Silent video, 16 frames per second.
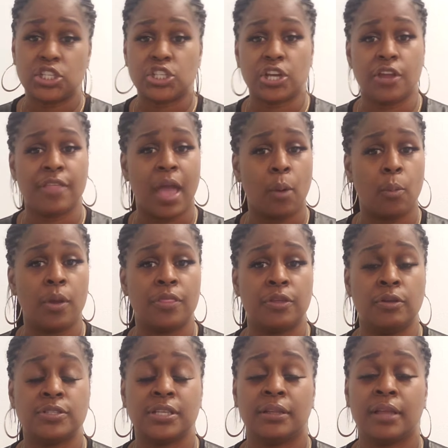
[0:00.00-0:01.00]
to share that with
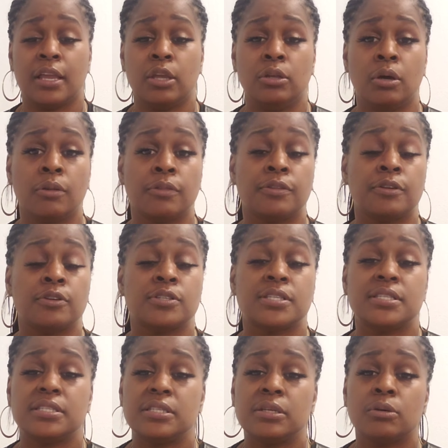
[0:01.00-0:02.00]
you to let you know that there's
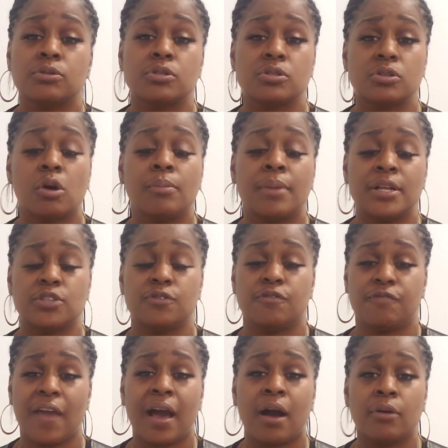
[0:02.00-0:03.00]
still so much
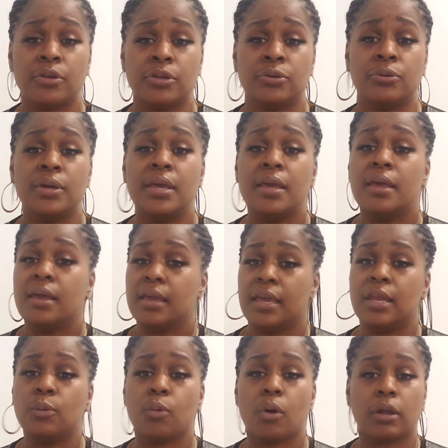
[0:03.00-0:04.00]
value
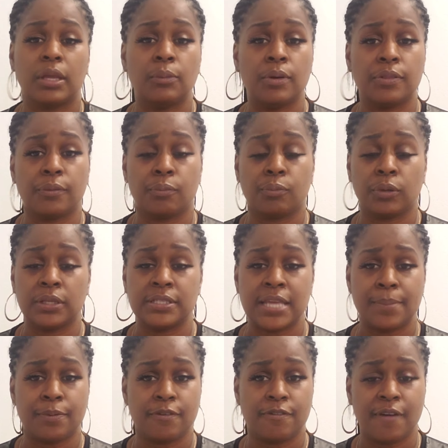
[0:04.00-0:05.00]
in working with a real
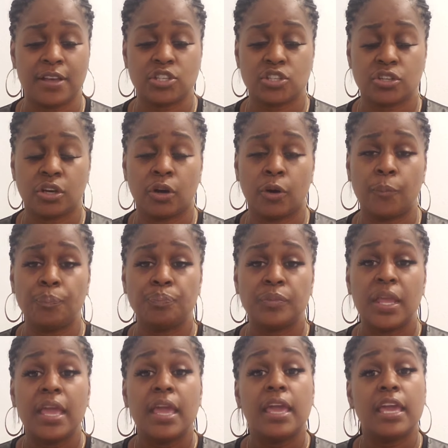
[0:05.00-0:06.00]
estate professional.
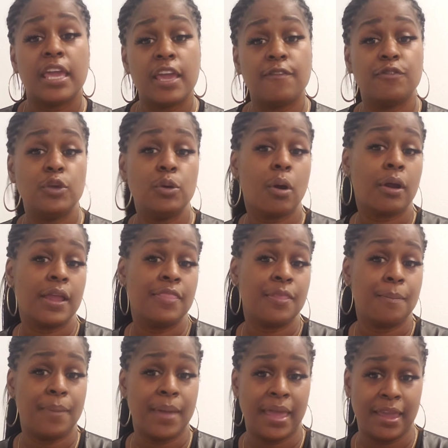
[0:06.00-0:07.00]
If you are in
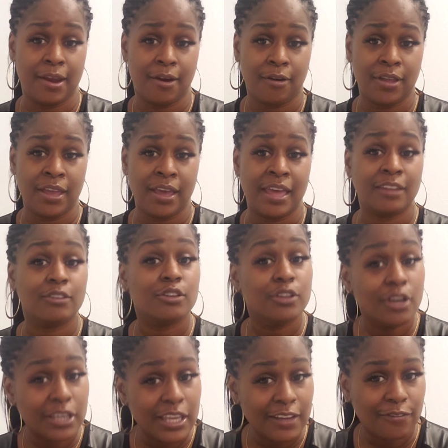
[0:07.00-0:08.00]
the Bay Area and
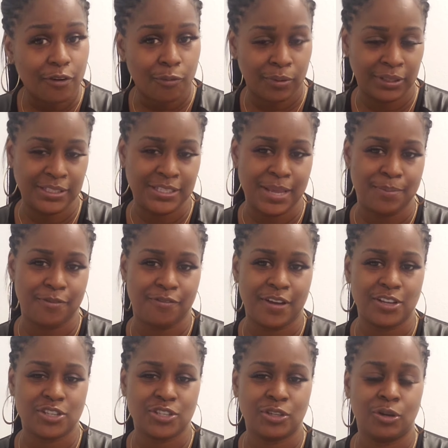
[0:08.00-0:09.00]
looking for a real estate
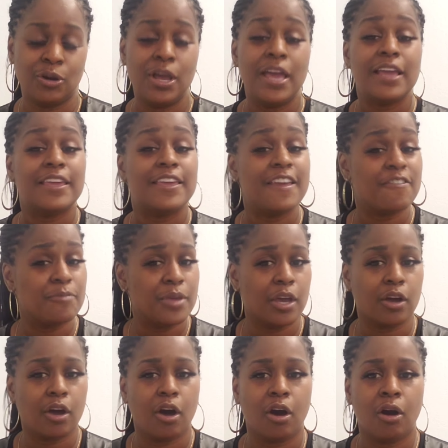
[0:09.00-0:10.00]
professional, give me
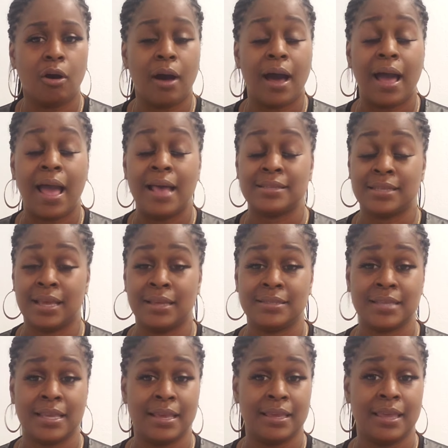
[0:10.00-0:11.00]
a call. As I
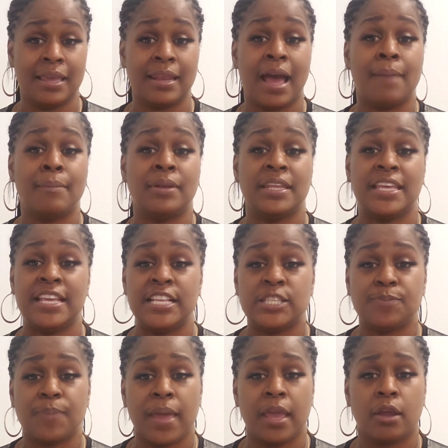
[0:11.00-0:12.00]
say again, I'm an
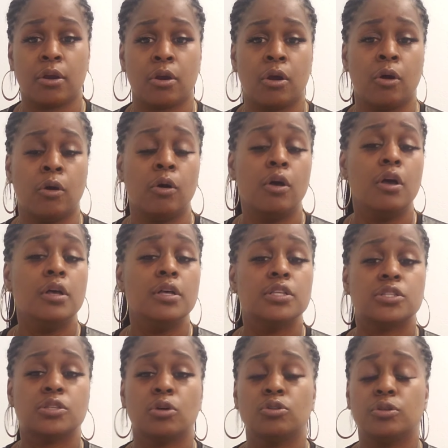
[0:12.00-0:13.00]
East Bay girl,
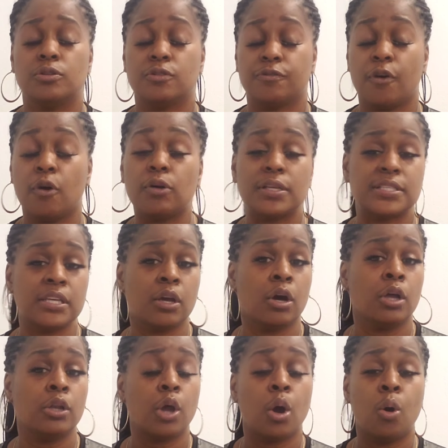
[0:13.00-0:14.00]
so focusing
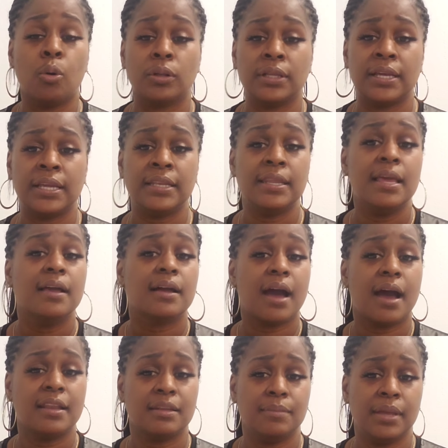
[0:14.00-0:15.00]
on Oakland,
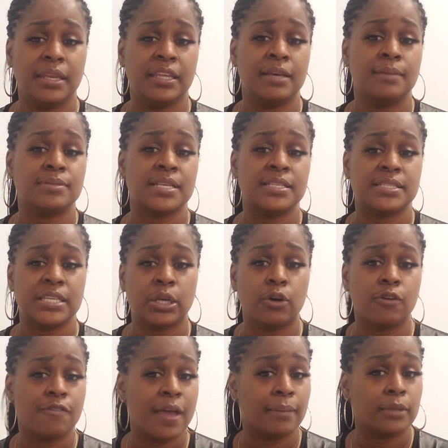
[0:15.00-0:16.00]
condominiums, and
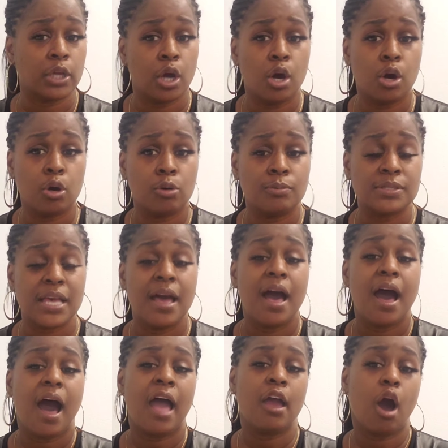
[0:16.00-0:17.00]
single family homes.
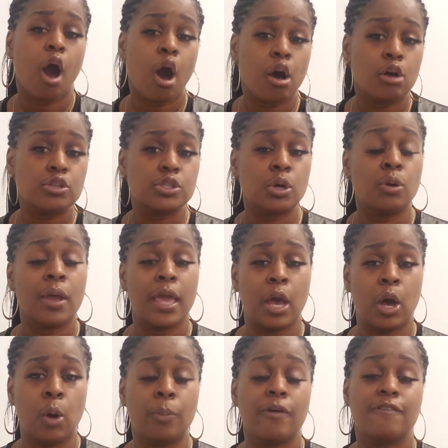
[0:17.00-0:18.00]
I also
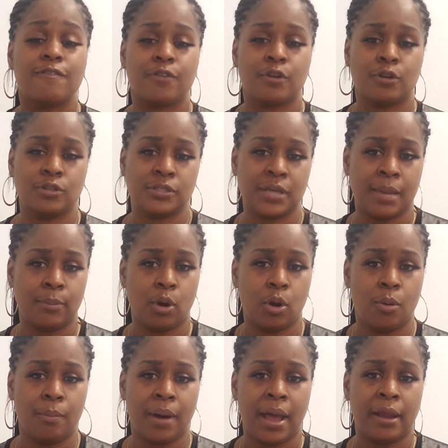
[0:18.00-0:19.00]
help first-time
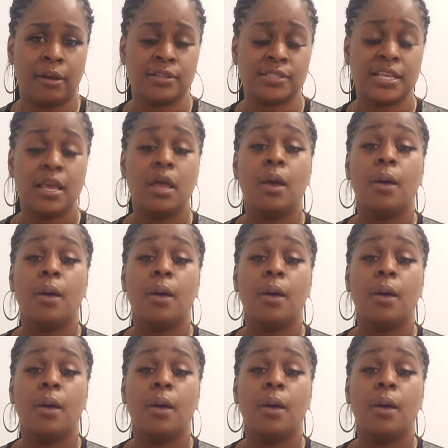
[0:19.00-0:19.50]
home buyers.